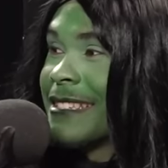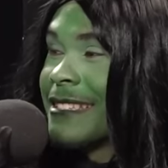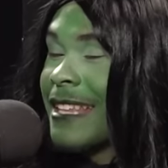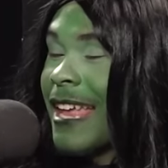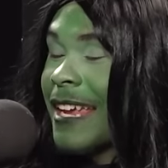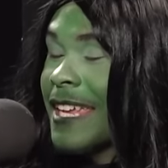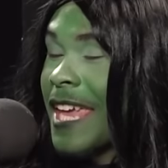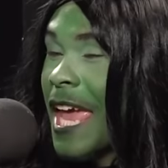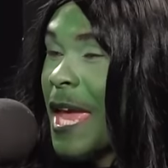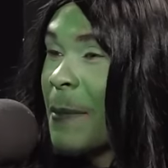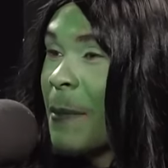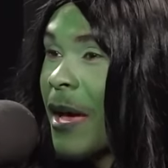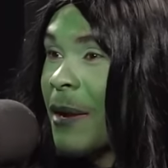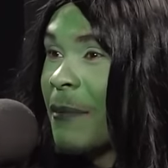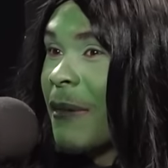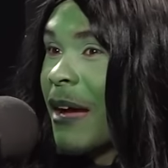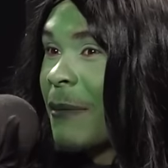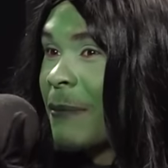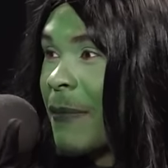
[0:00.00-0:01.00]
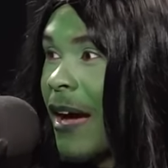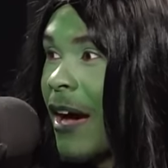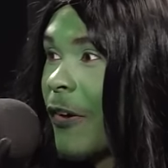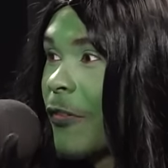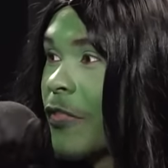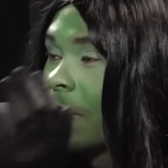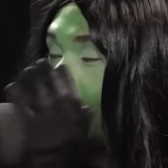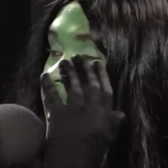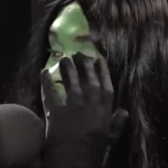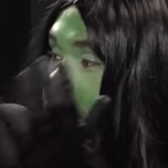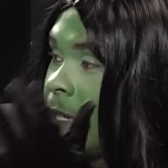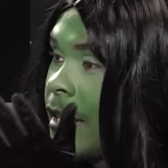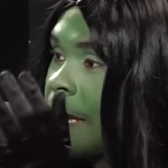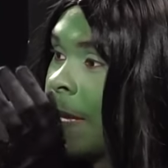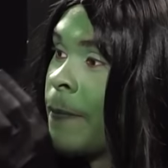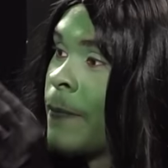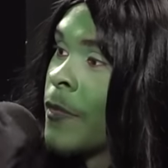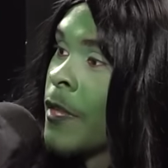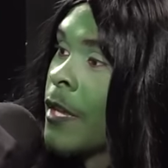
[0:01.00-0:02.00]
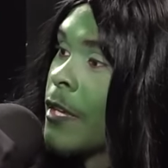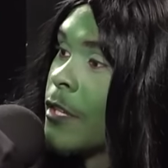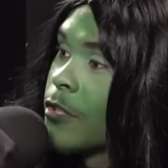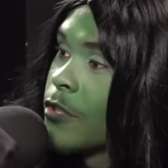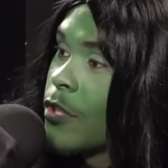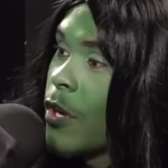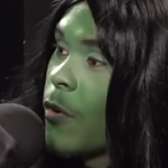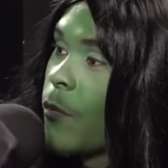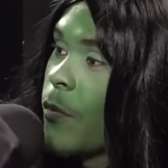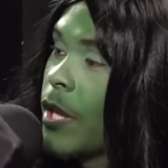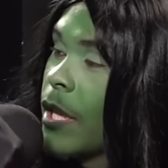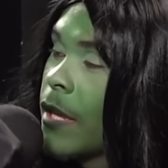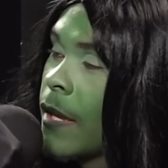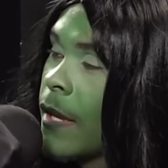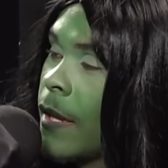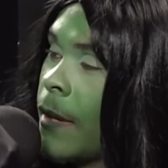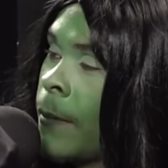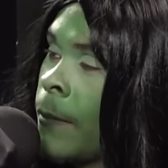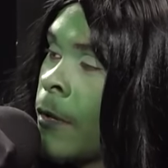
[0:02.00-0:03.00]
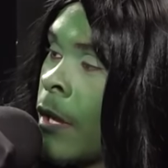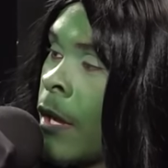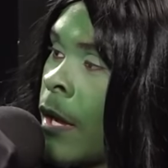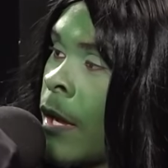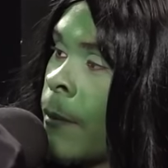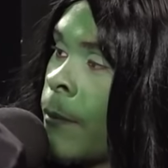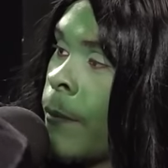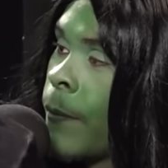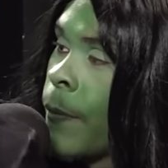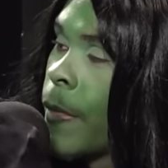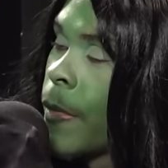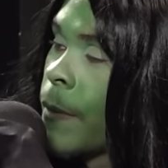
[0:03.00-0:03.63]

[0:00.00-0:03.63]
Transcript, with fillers: that came out of my mouth like D. Right. So we can um, we say